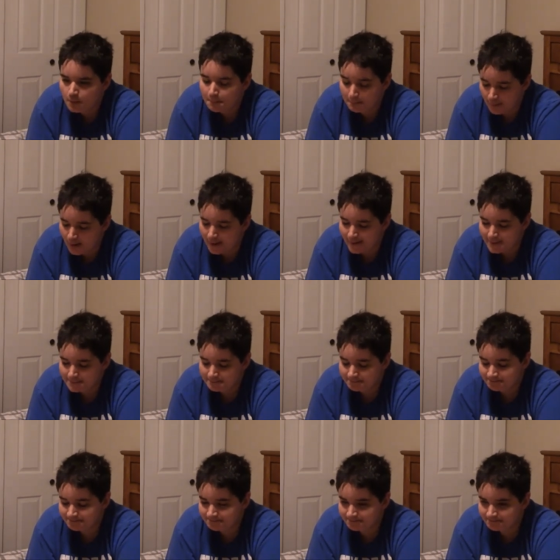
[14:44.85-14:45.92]
But
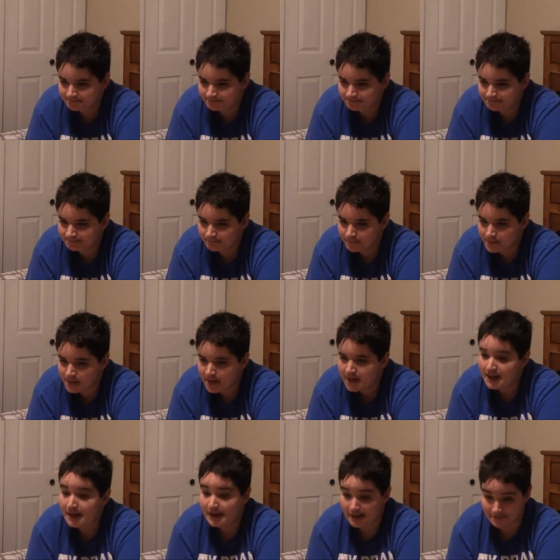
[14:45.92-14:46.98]

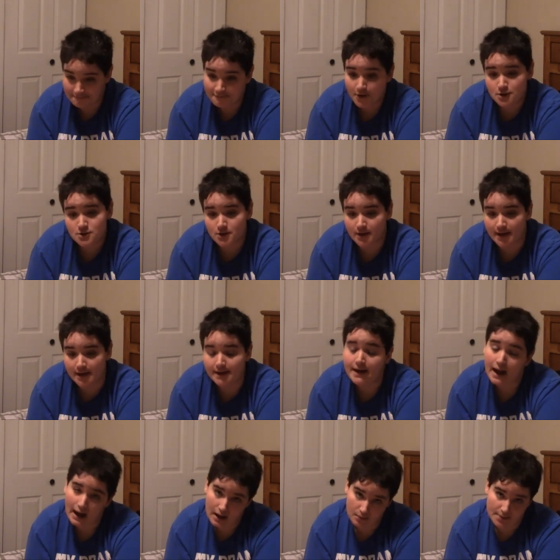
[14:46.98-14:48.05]
in first grade,
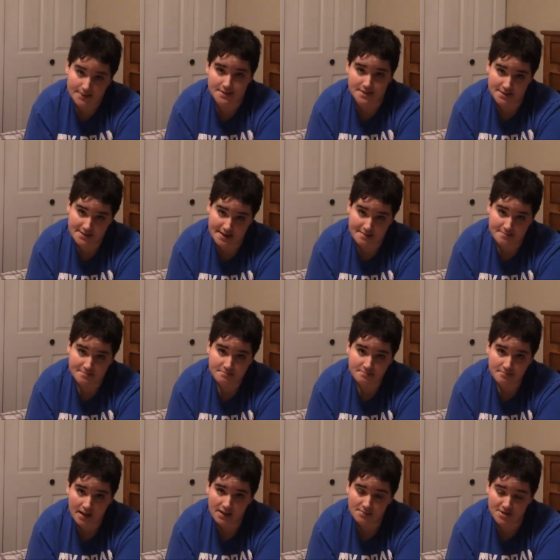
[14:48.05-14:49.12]
I went to the same
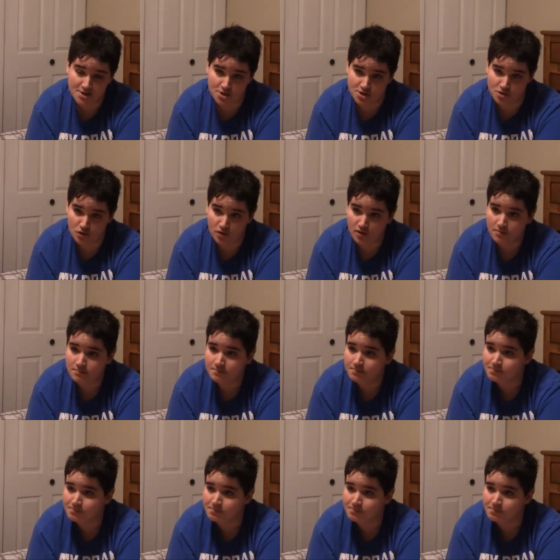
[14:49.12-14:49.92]
elementary school.